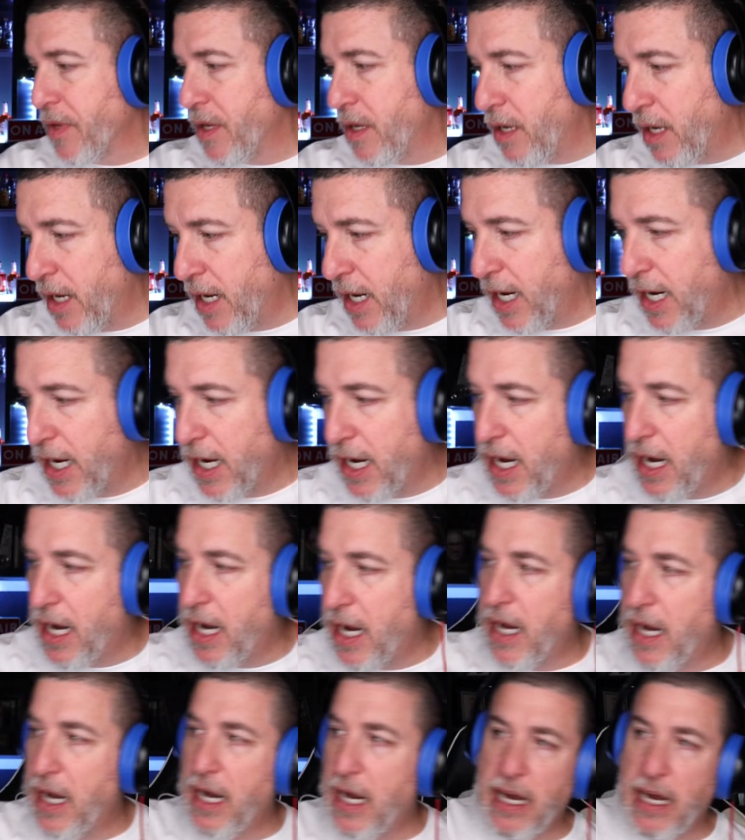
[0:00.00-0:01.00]

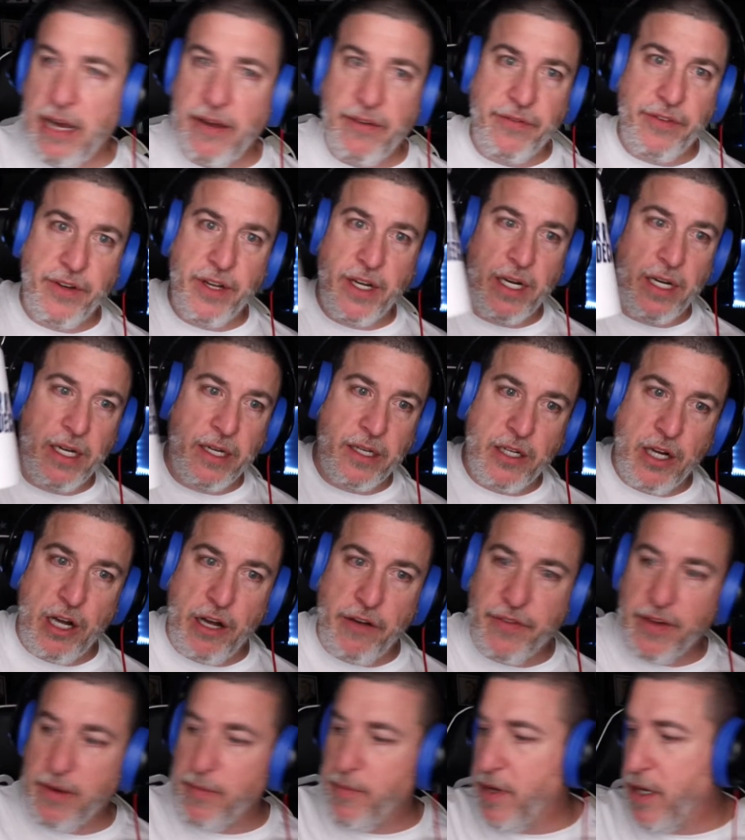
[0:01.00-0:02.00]
I've done
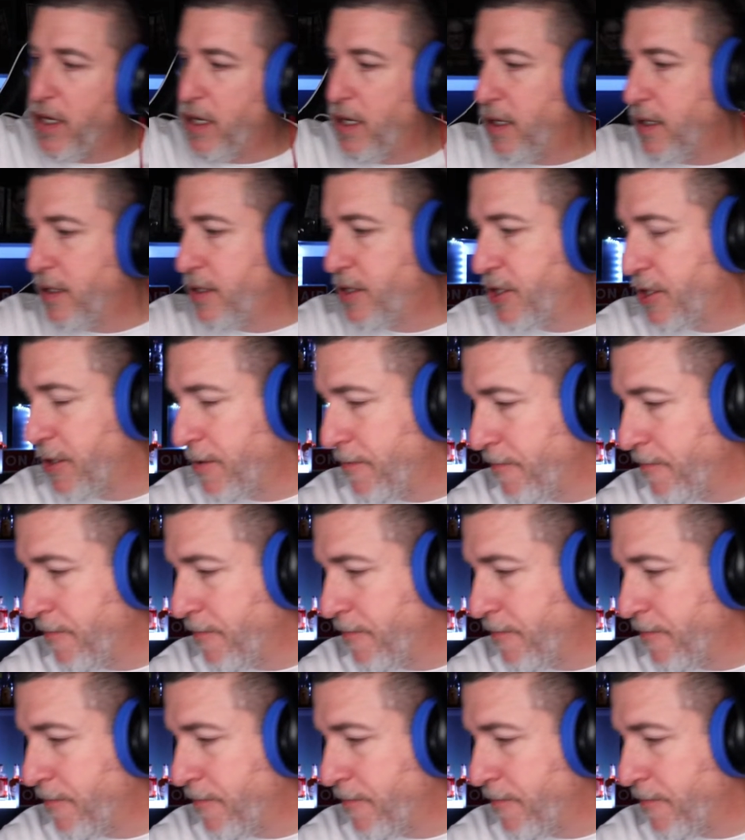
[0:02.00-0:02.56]
coffee mugs.